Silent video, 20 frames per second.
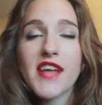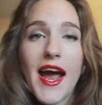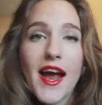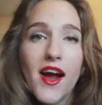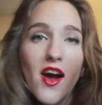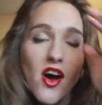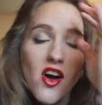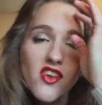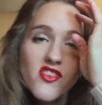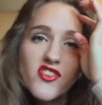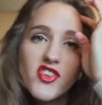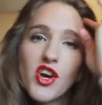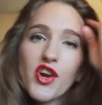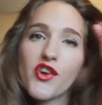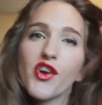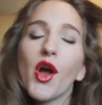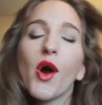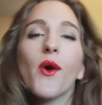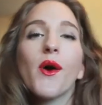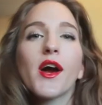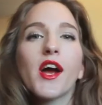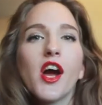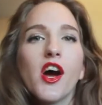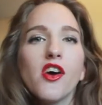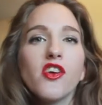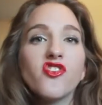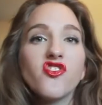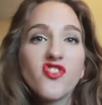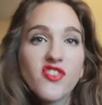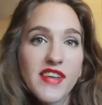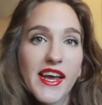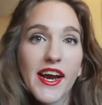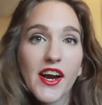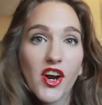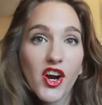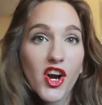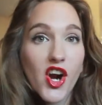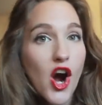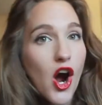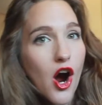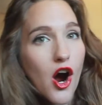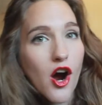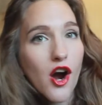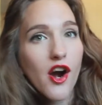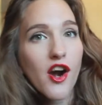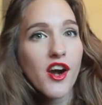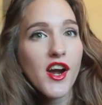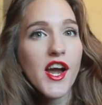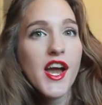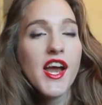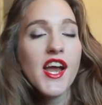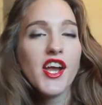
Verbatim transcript: I also know a coach Tara Carr.